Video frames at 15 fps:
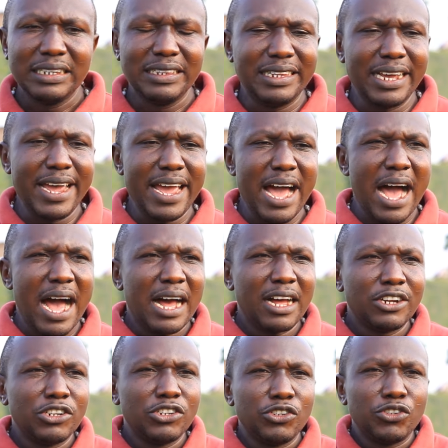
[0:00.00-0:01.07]
They are
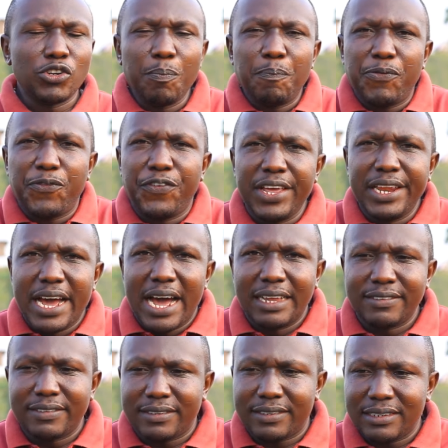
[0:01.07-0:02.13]
top
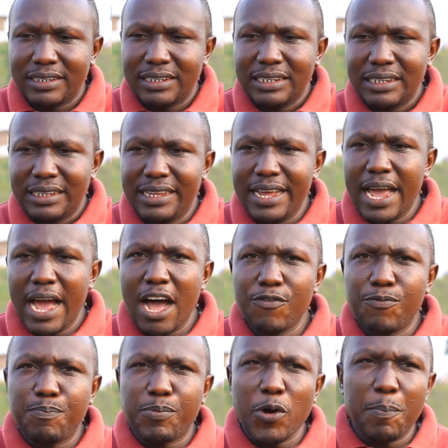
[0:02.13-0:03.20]
feeders. They
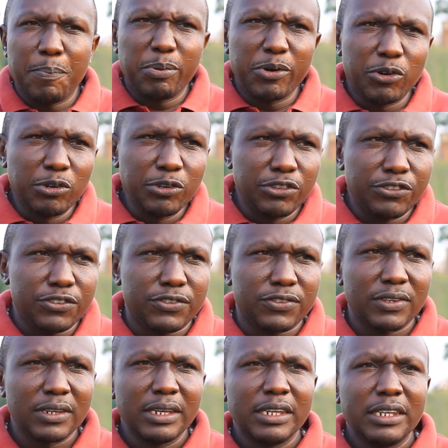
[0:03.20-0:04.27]
have prop roots.
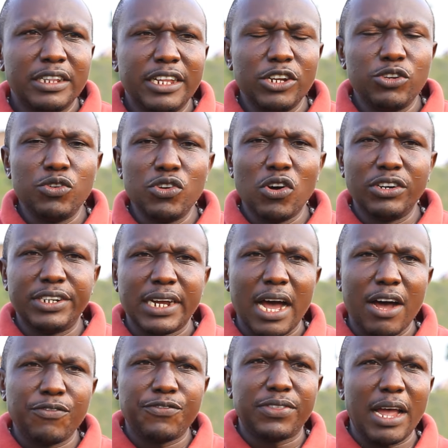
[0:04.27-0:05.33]
They do not
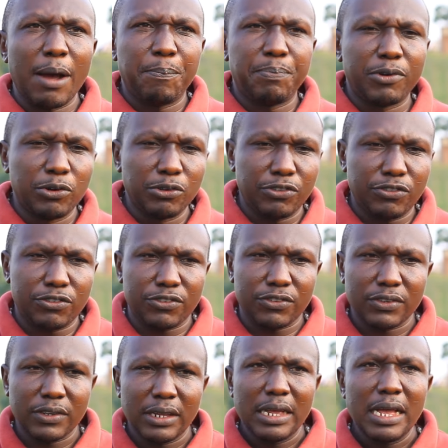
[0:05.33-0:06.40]
have tap roots,
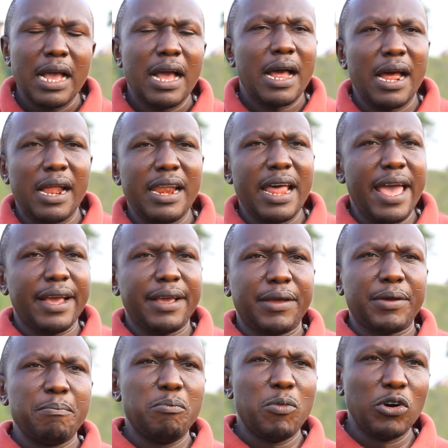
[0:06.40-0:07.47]
like
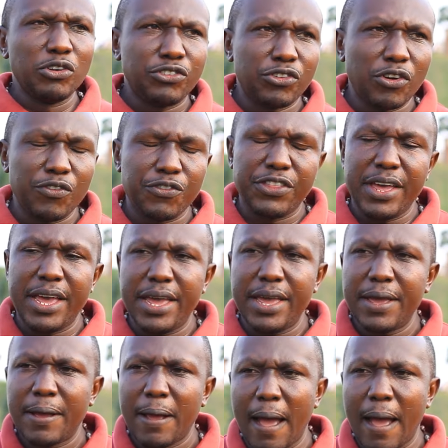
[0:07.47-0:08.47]
most of the